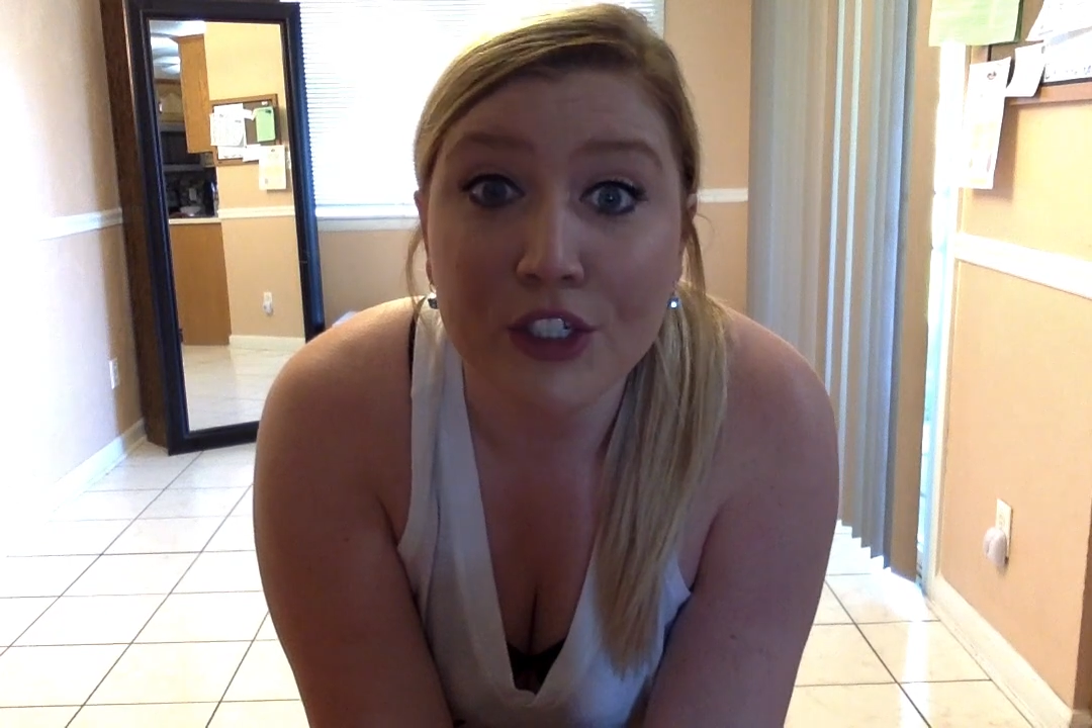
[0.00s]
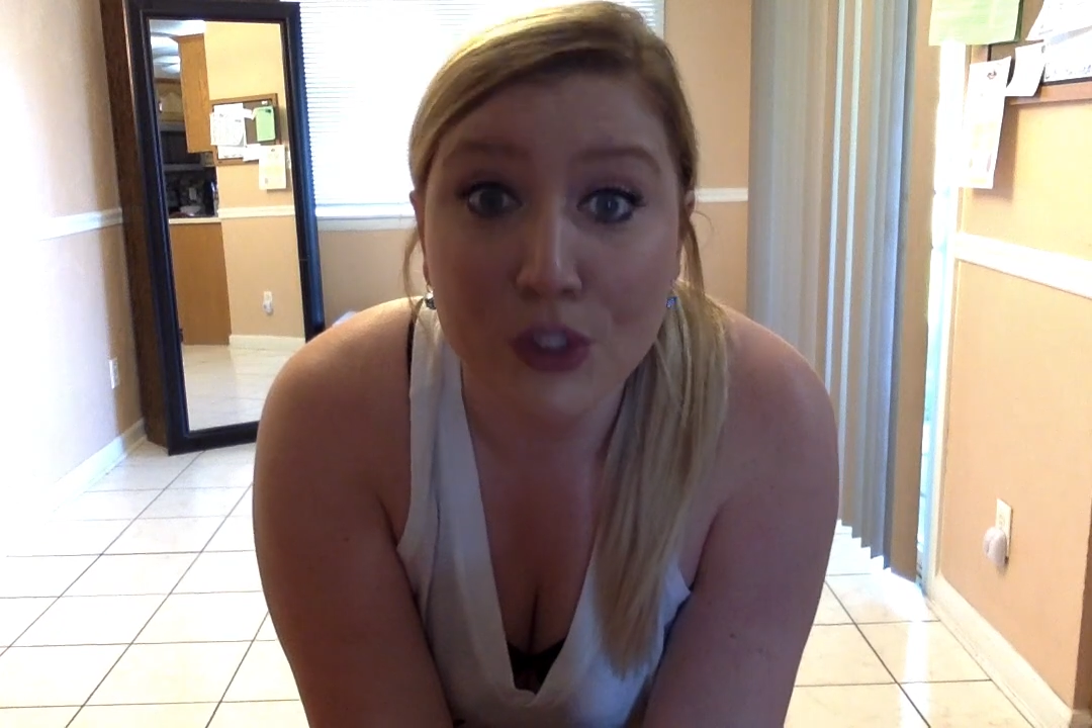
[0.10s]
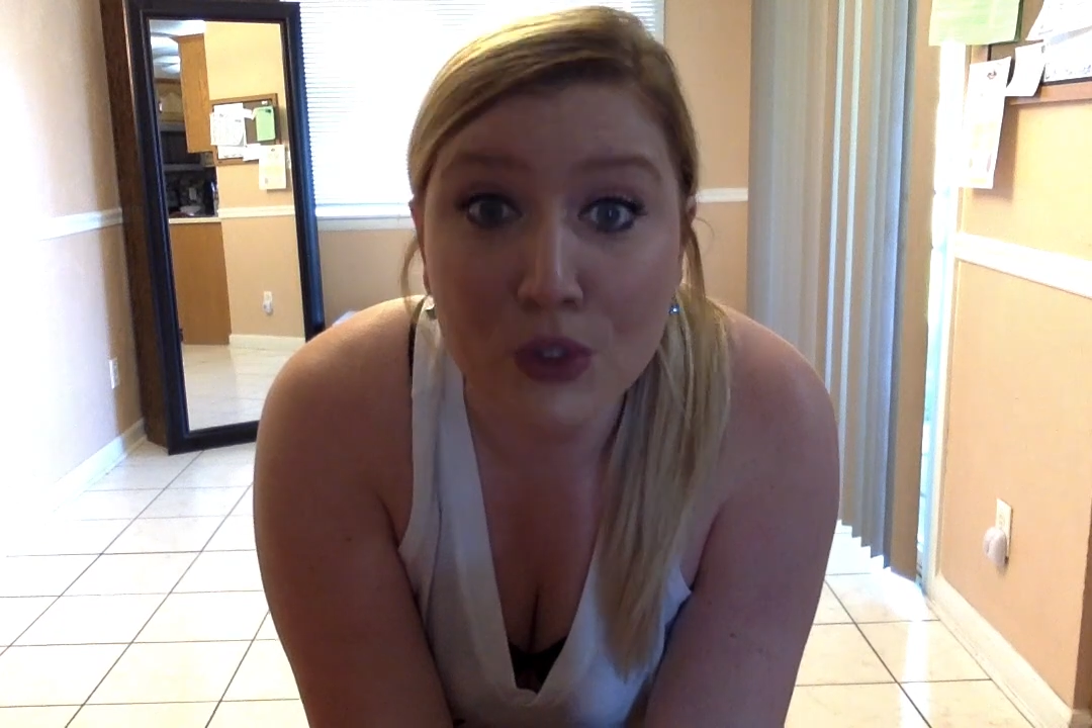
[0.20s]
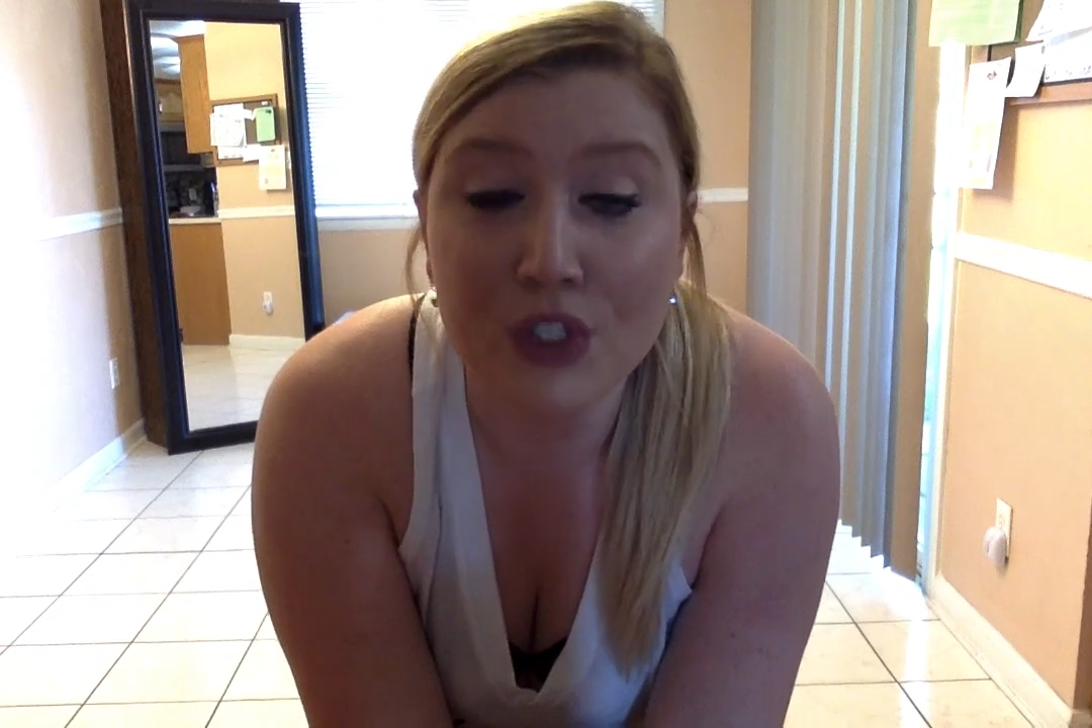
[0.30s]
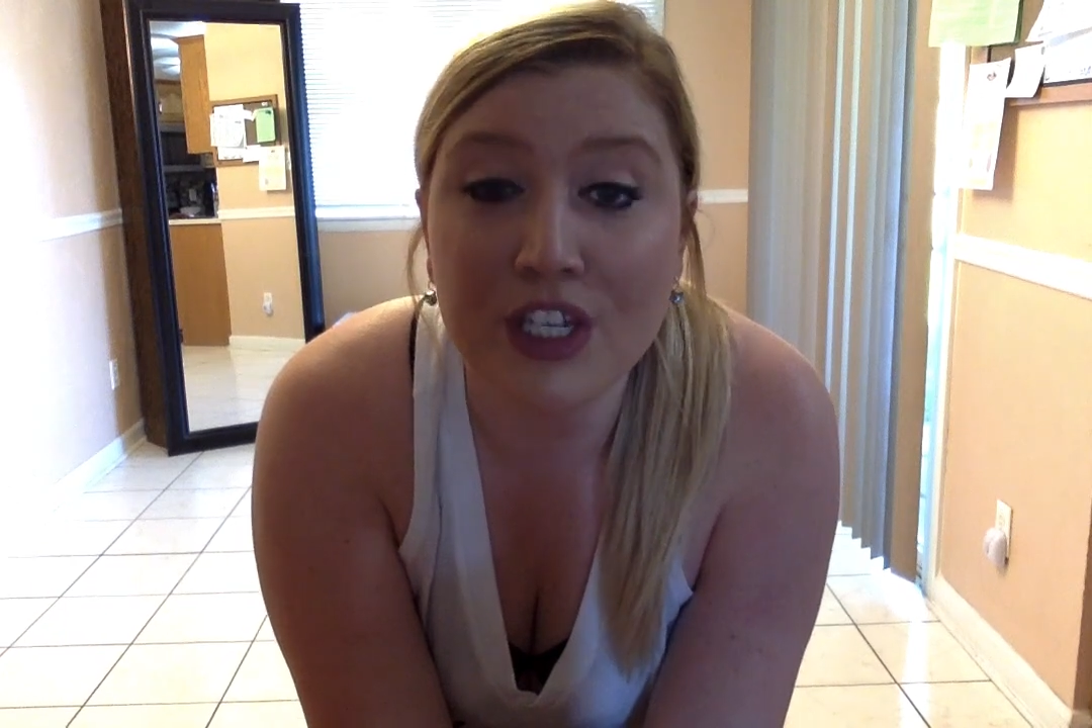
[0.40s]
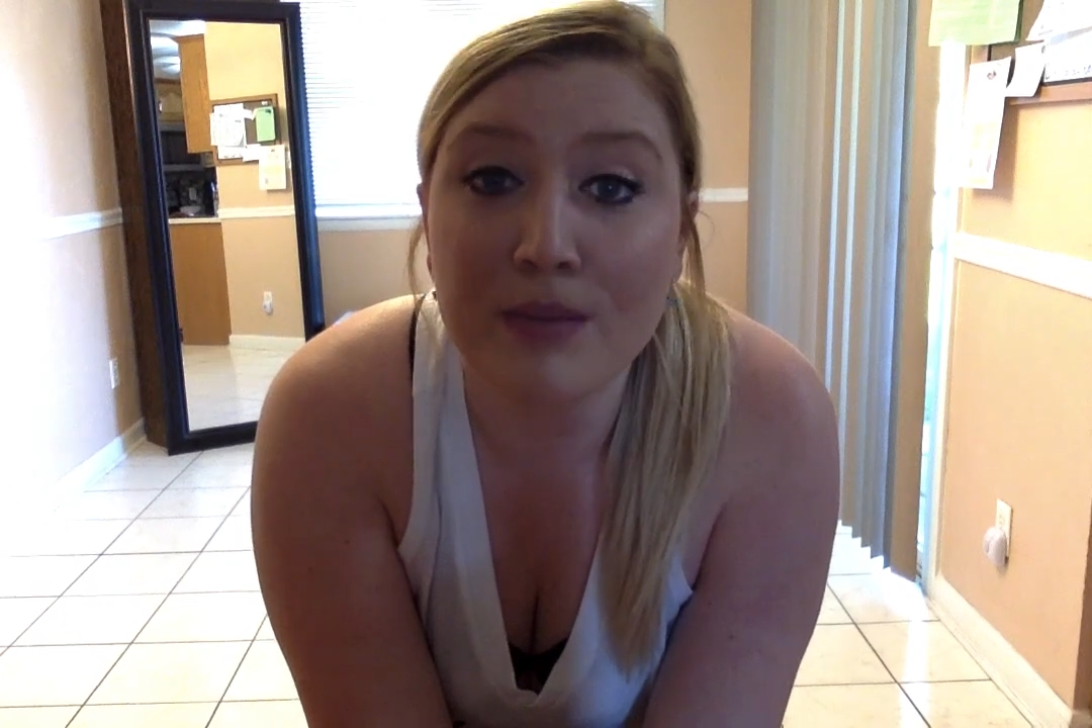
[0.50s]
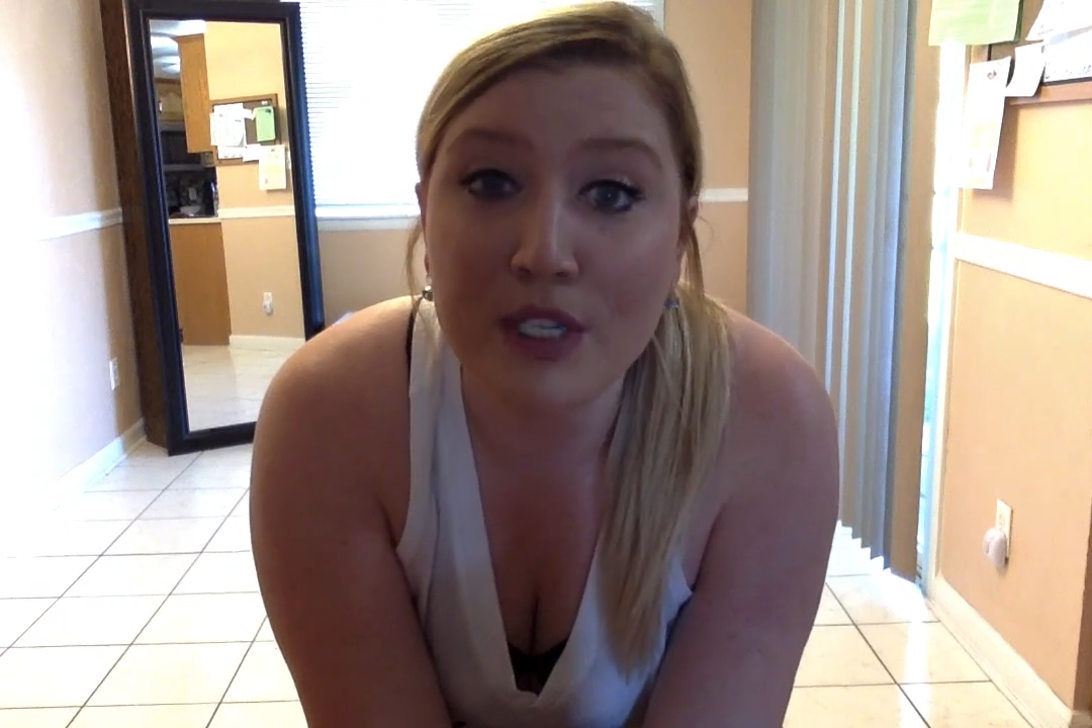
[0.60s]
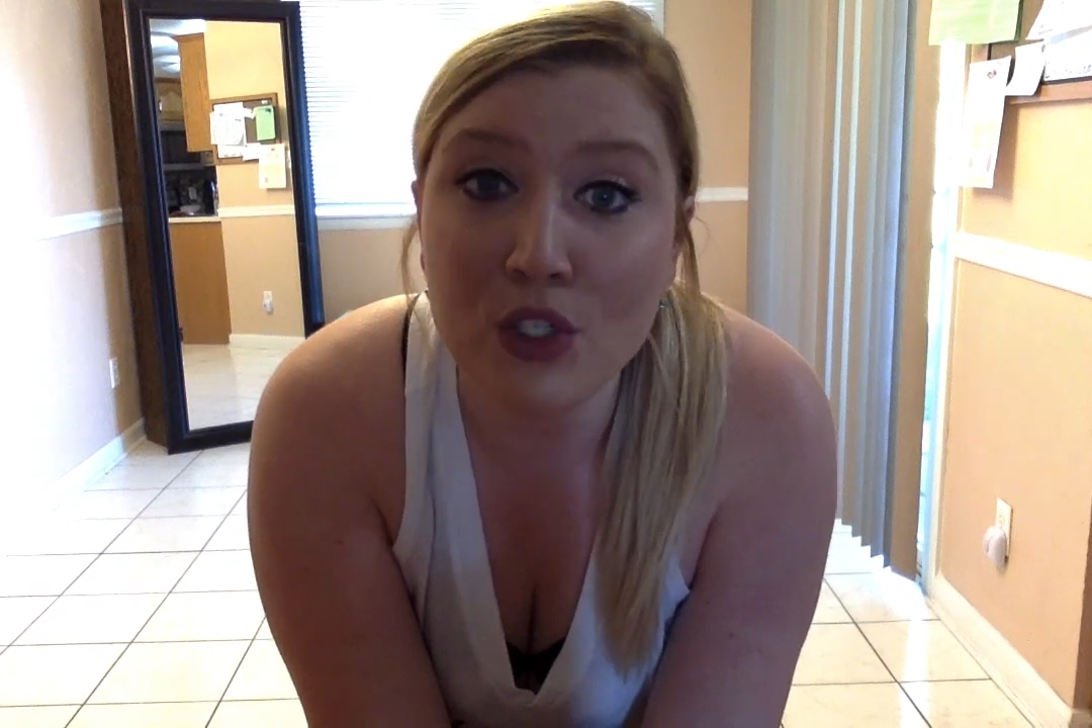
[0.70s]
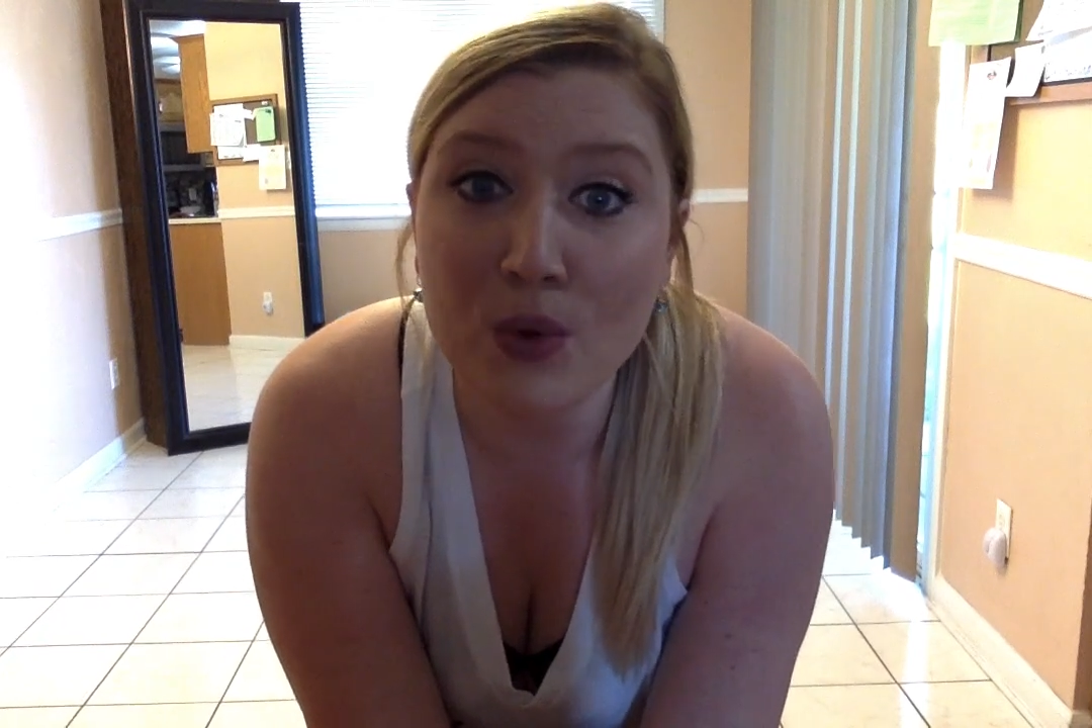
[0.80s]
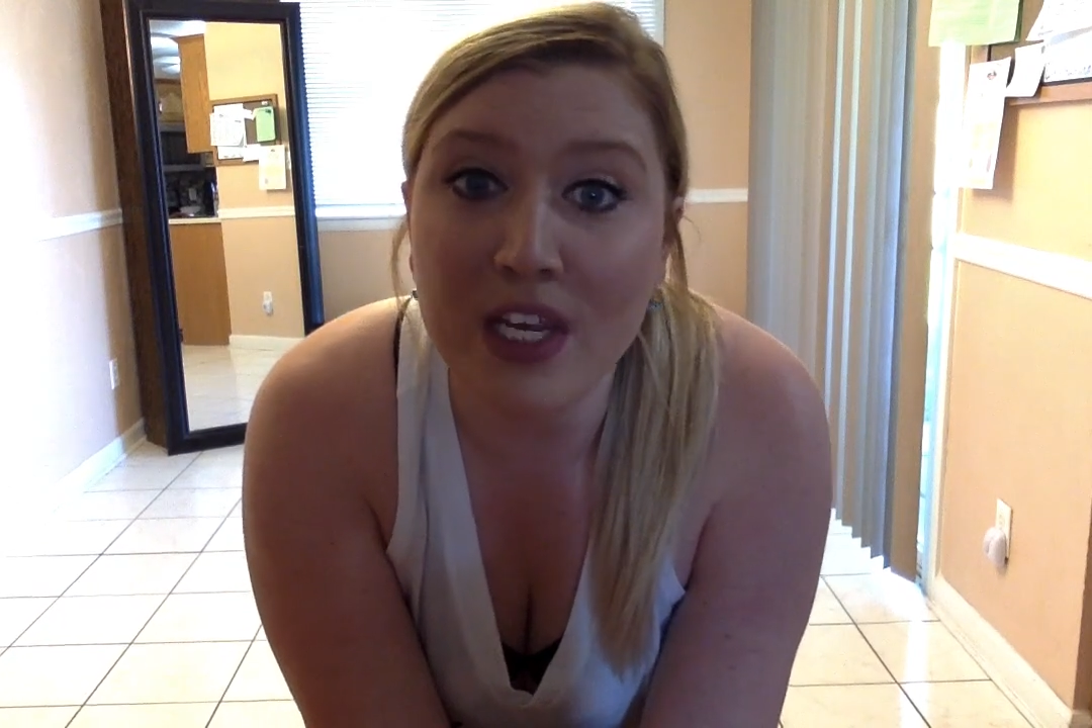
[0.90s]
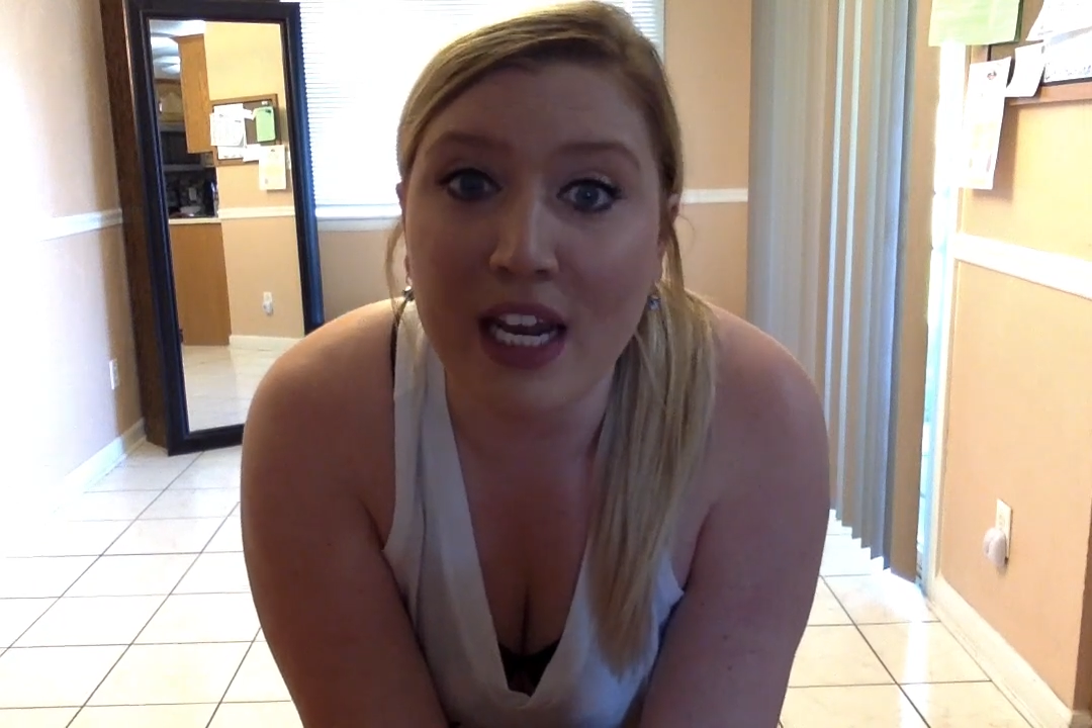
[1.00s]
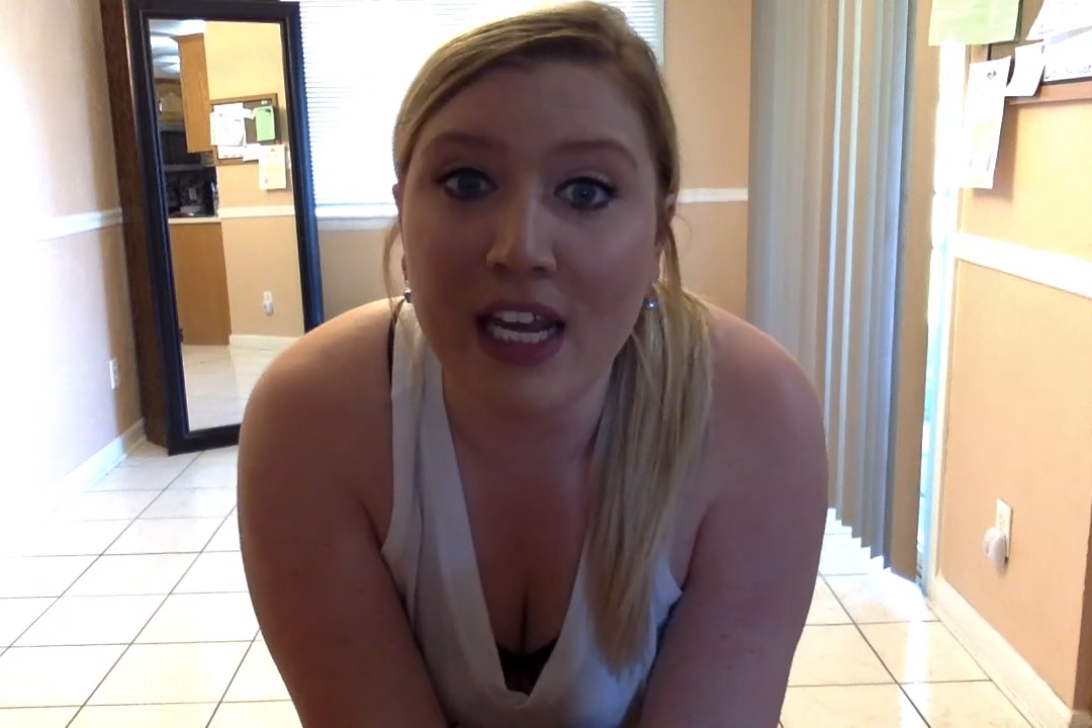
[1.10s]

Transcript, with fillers: usually be doing it